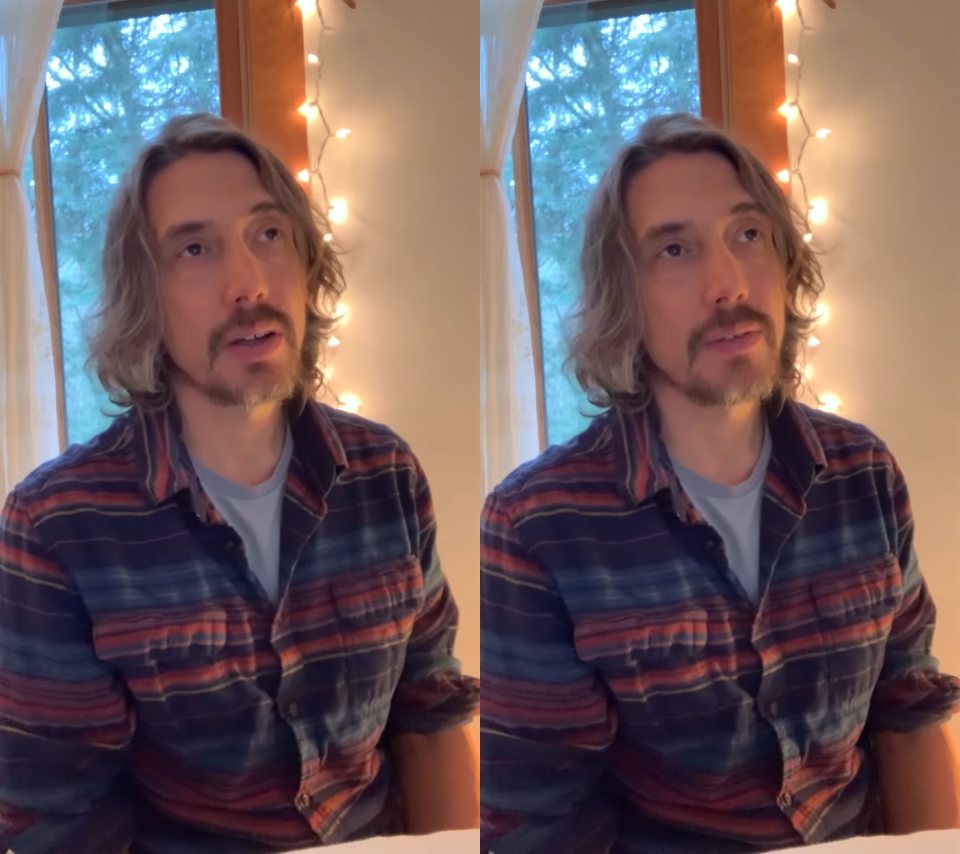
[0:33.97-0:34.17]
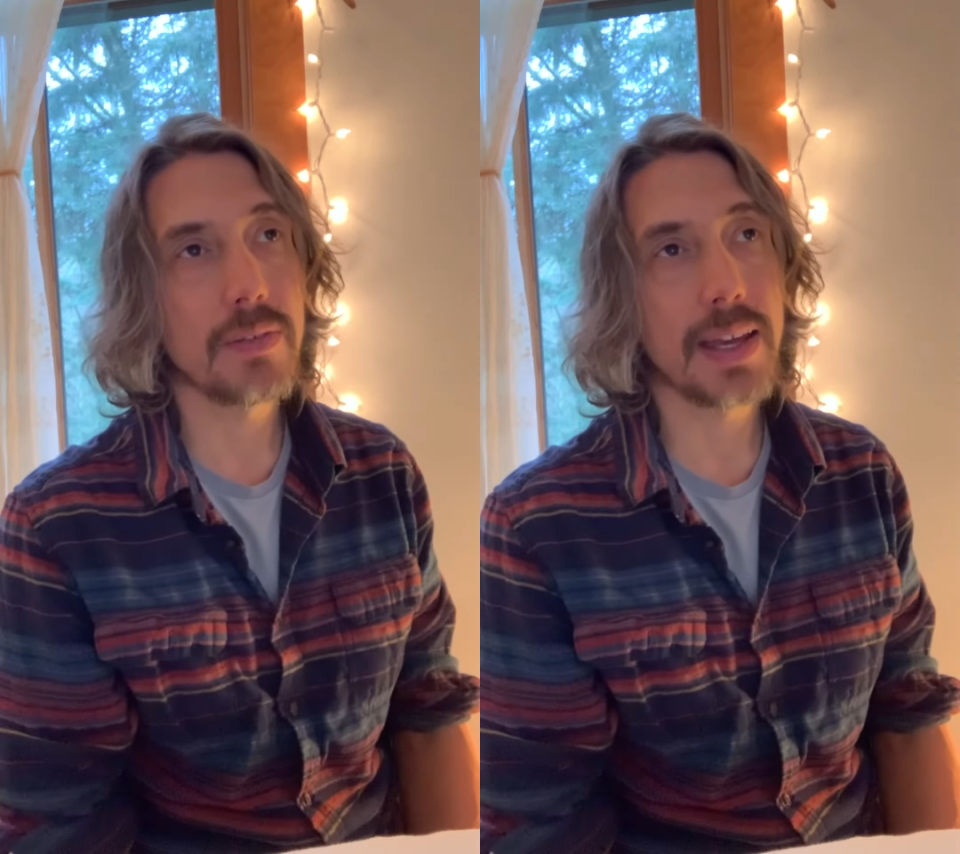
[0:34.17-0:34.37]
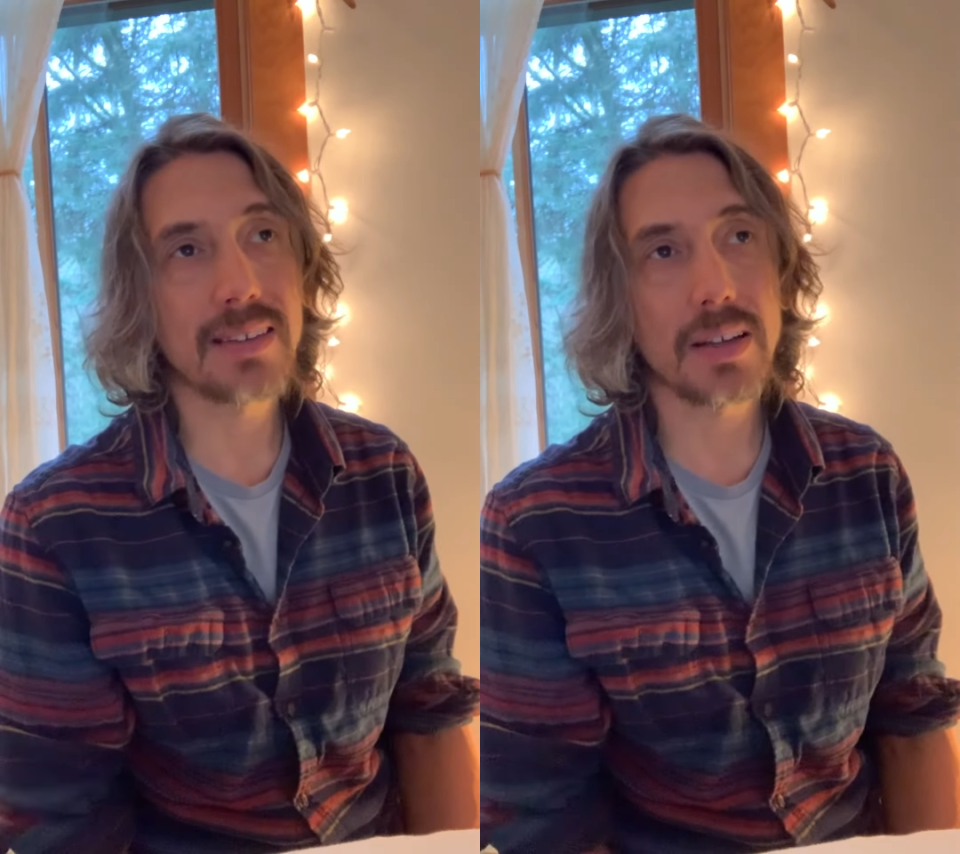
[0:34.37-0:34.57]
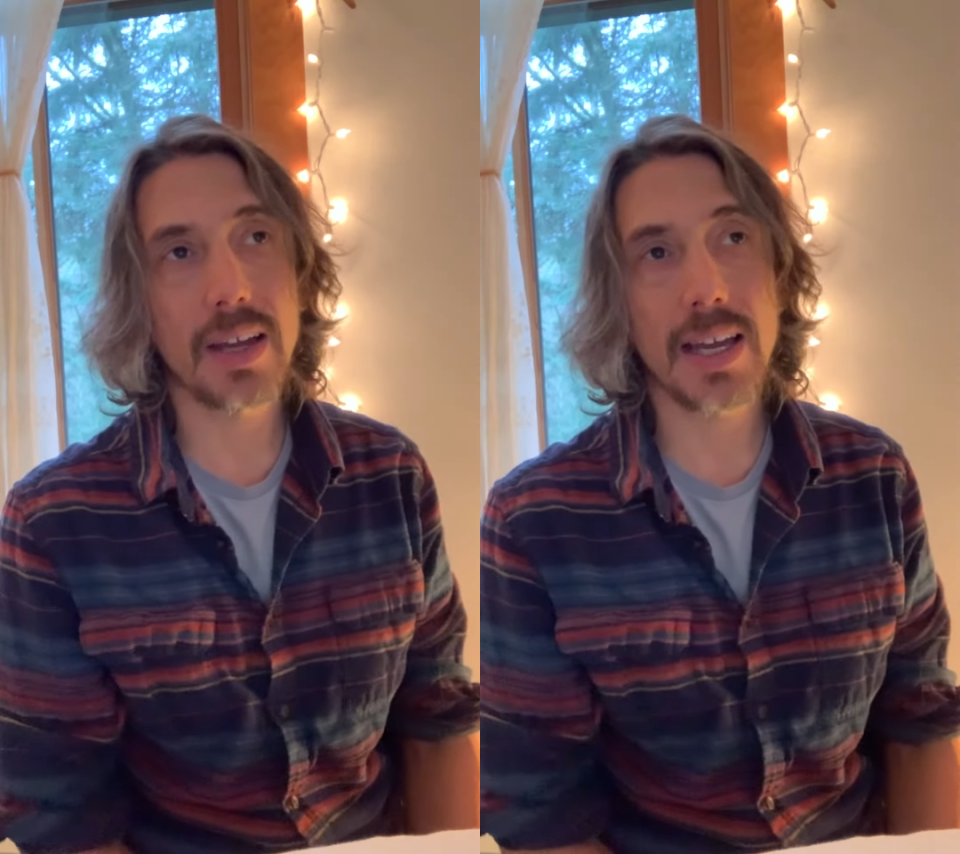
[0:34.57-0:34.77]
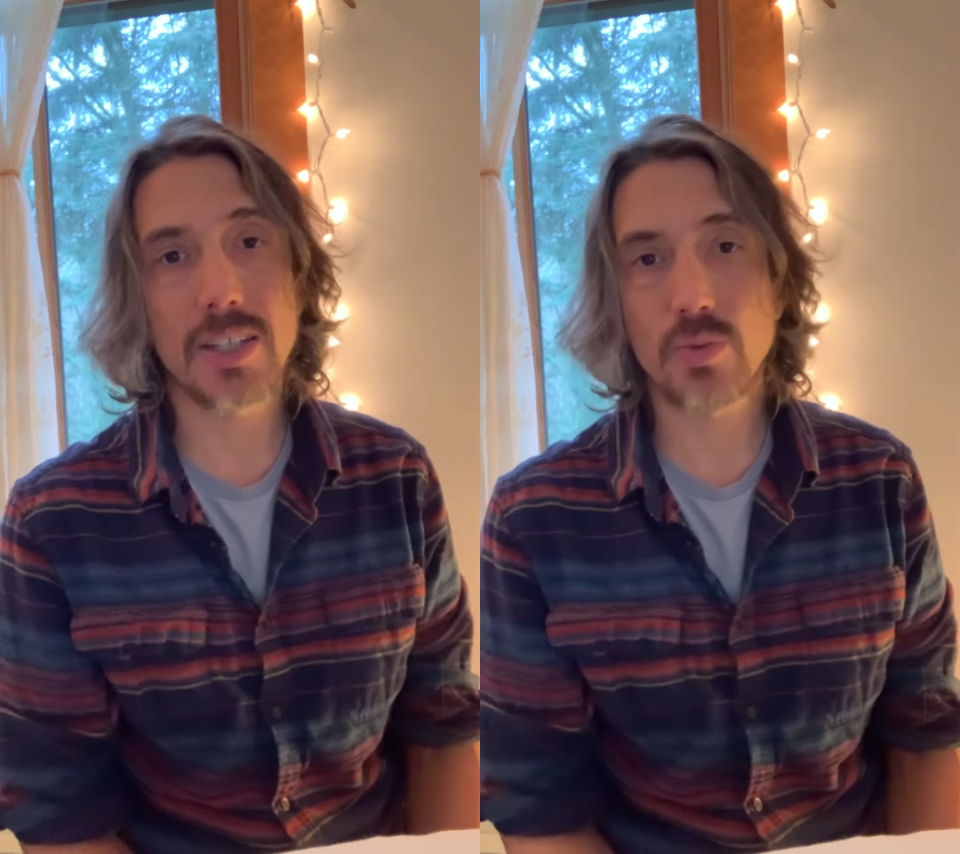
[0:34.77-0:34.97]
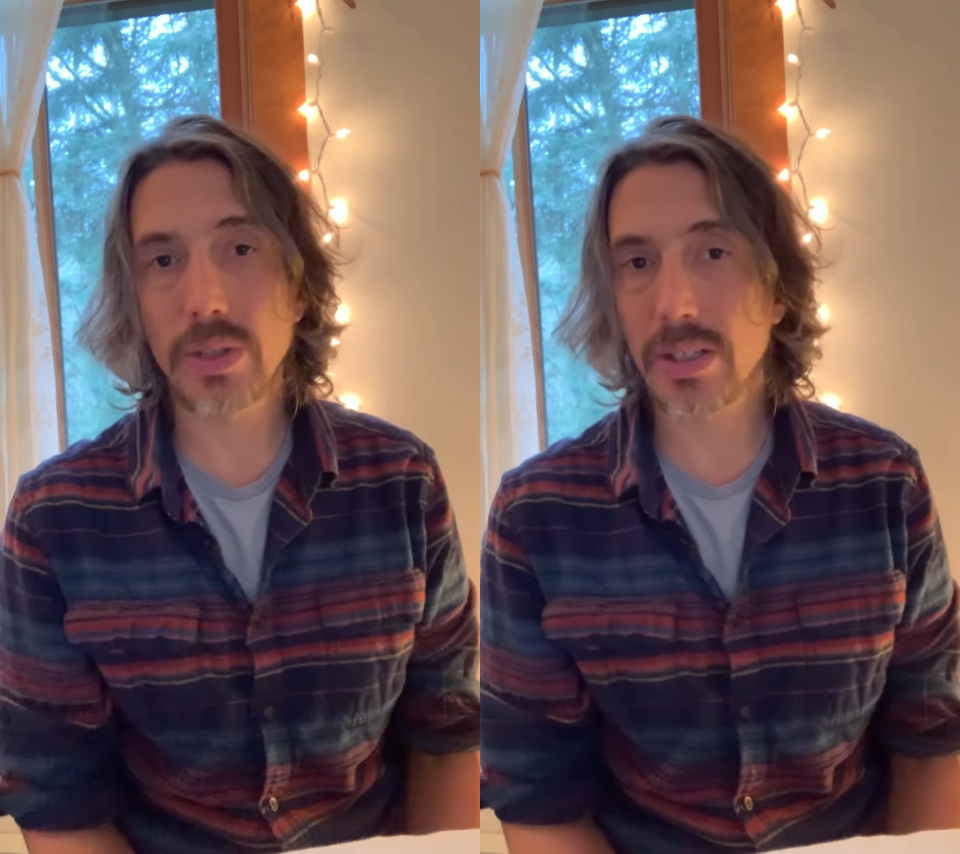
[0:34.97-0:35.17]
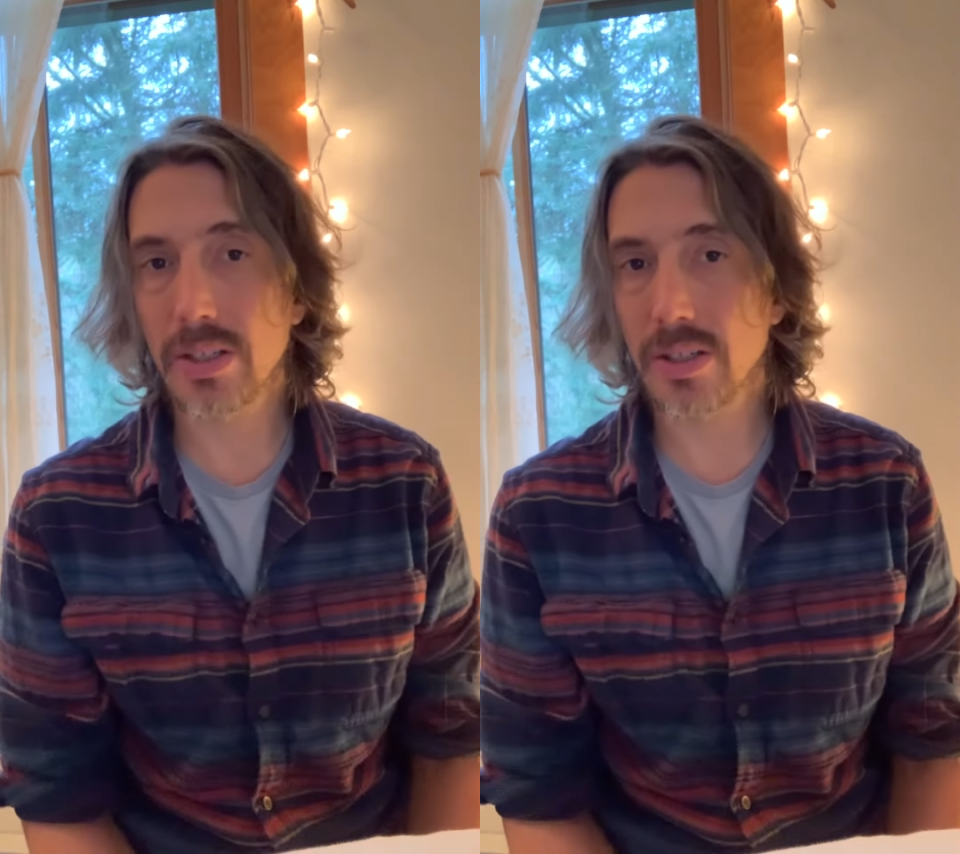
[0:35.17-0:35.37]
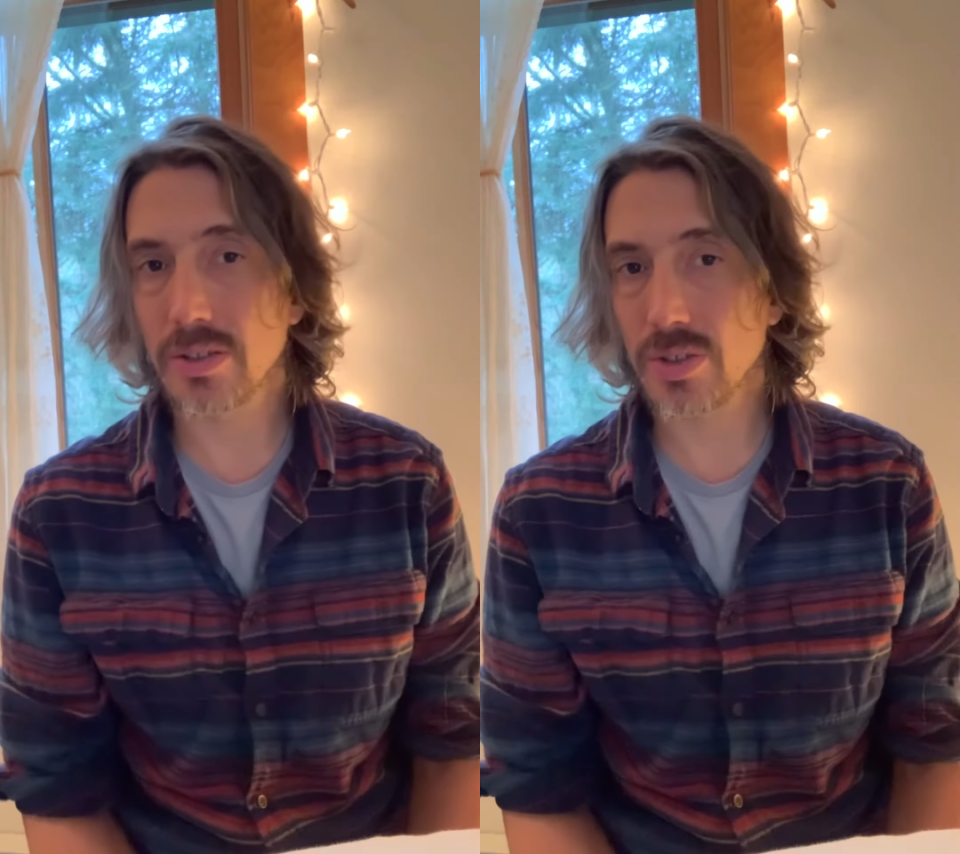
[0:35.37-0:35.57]
that as we
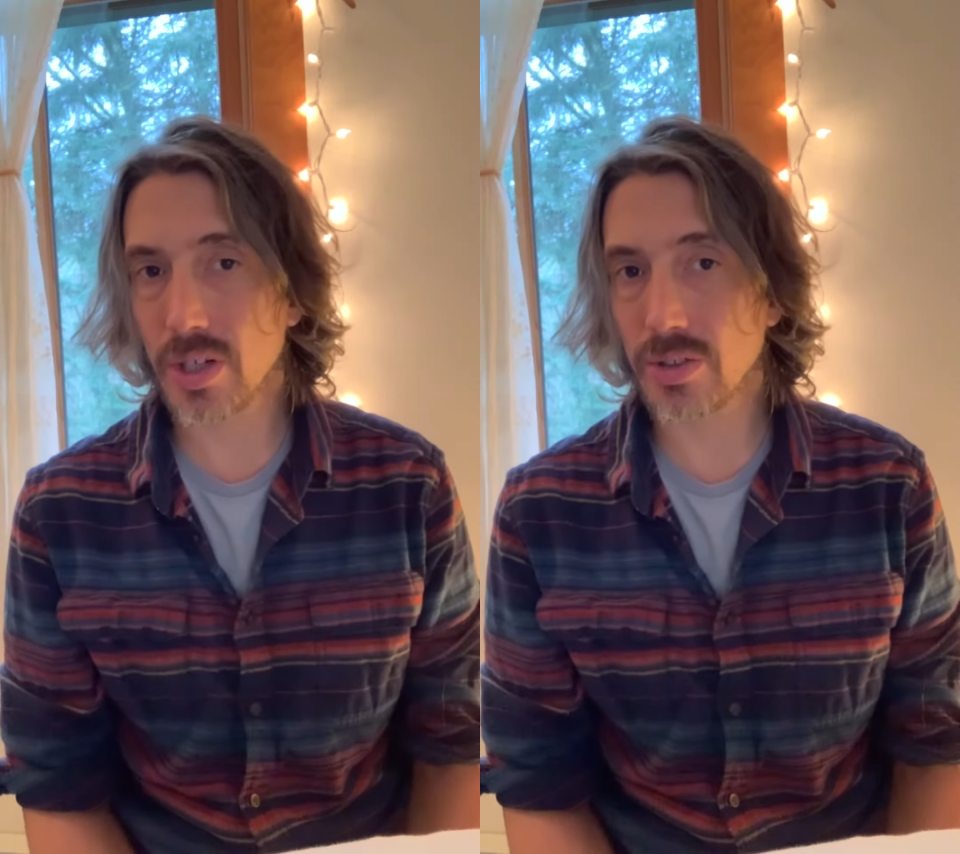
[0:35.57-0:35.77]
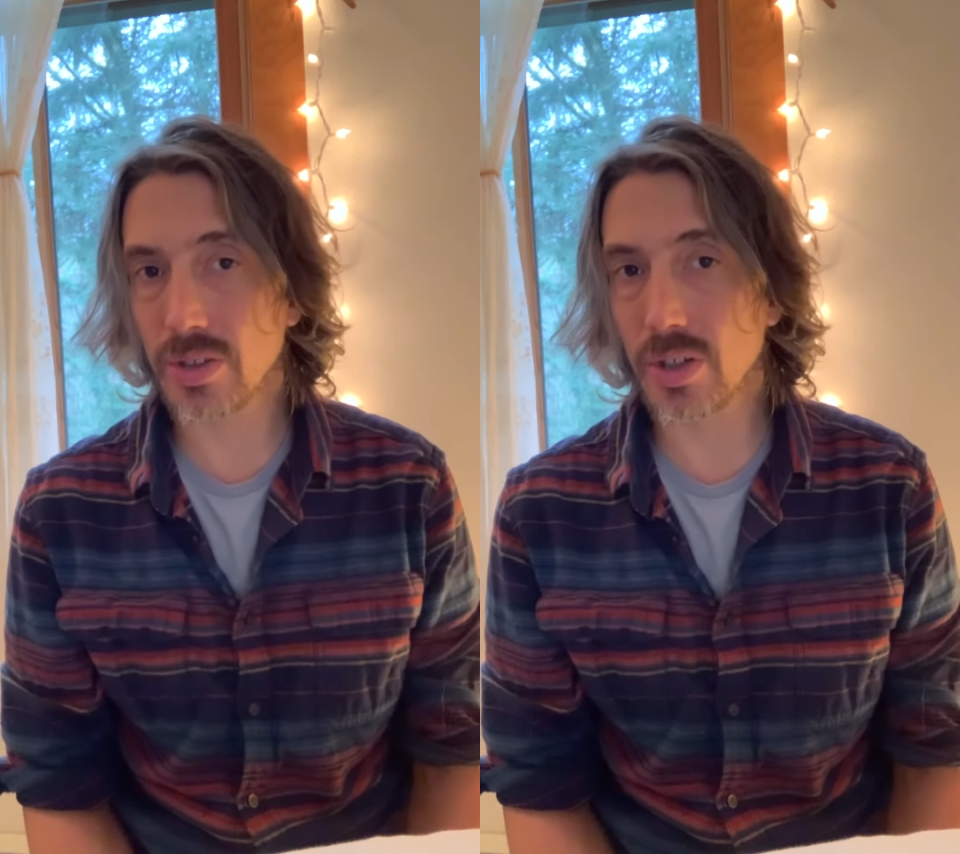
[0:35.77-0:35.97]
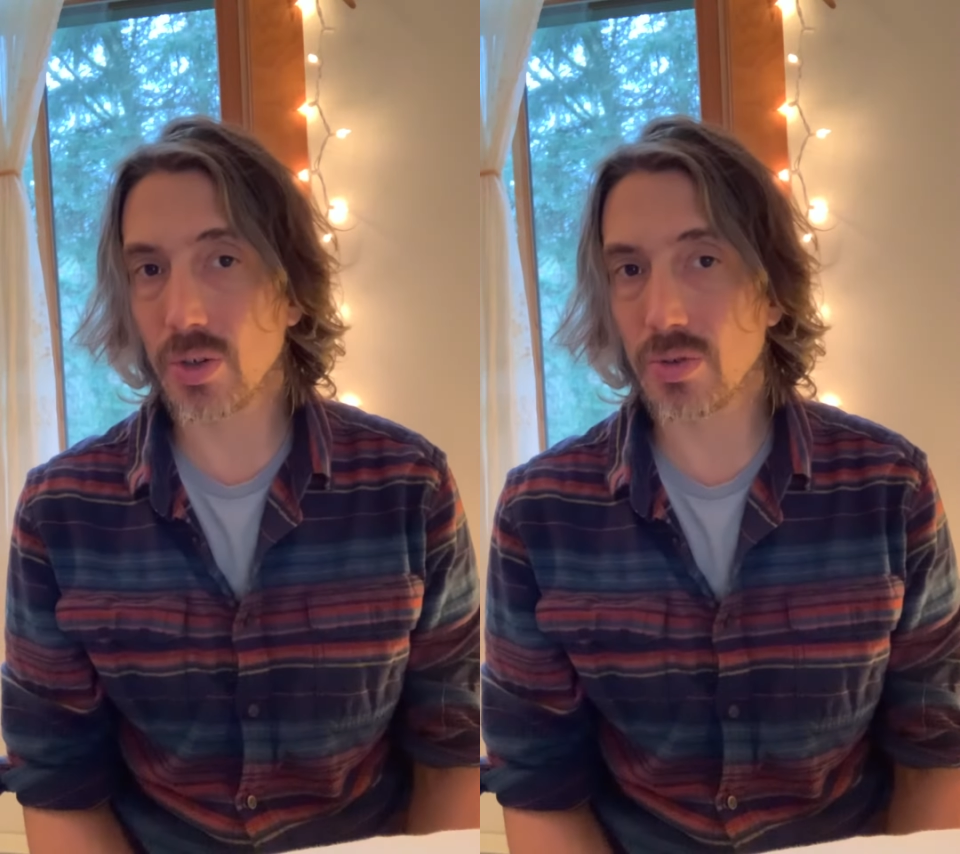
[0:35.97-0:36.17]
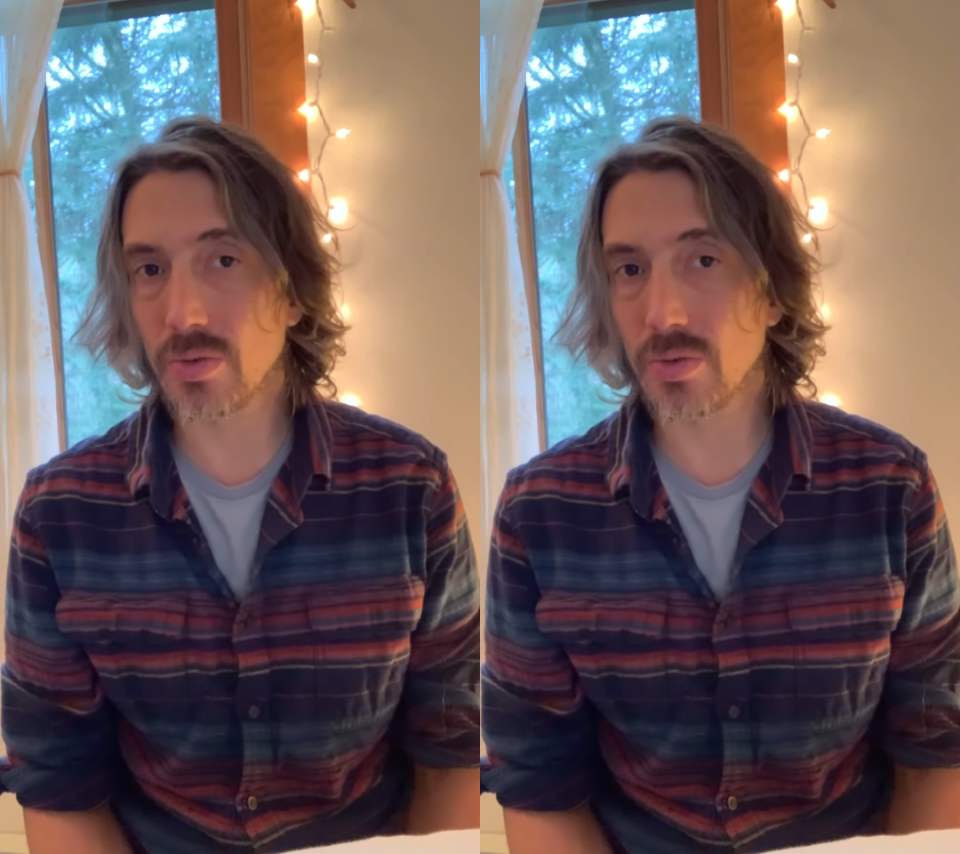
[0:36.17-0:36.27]
start to go